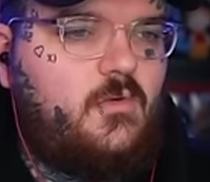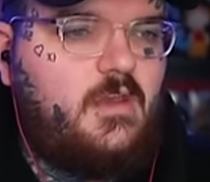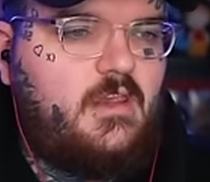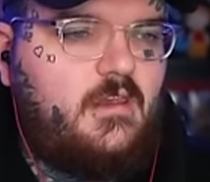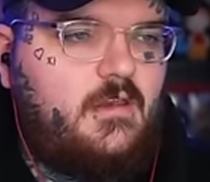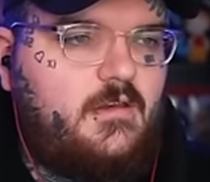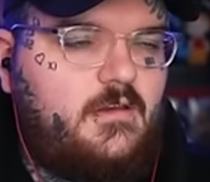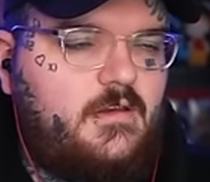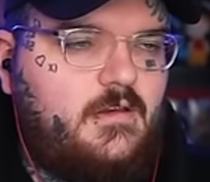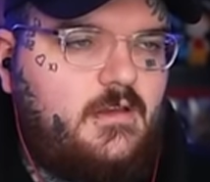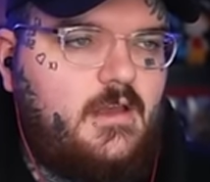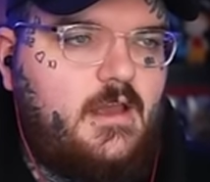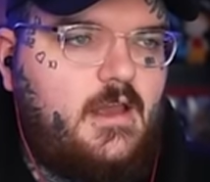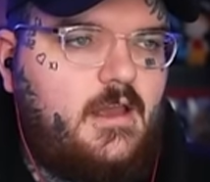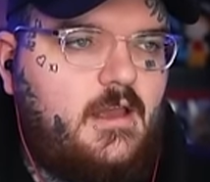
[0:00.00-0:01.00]
key
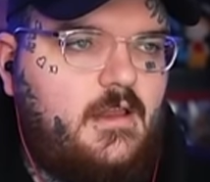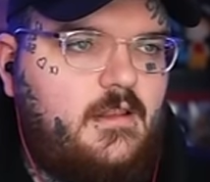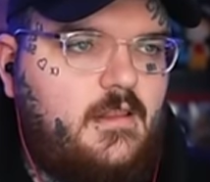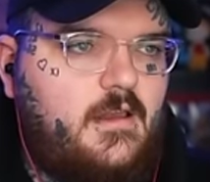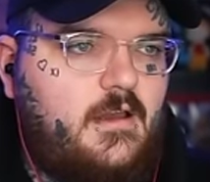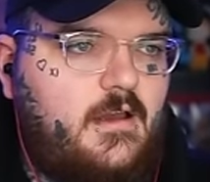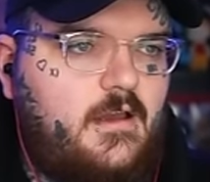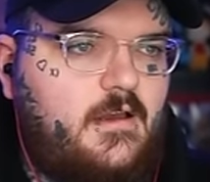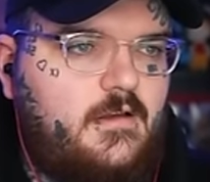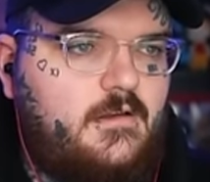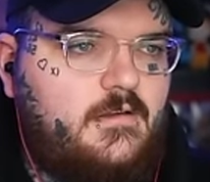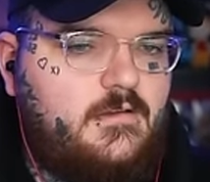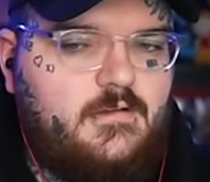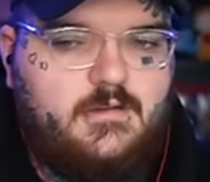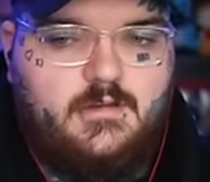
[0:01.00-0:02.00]
and uh,
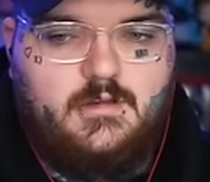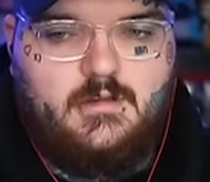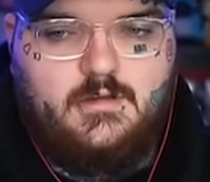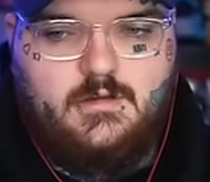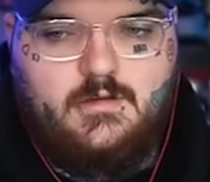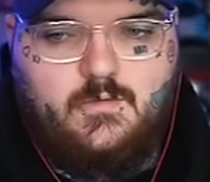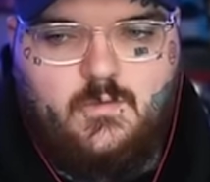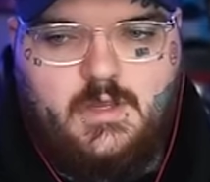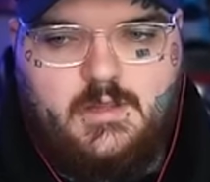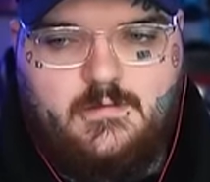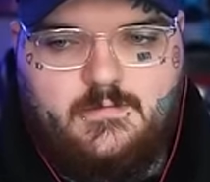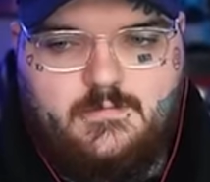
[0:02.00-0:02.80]
win.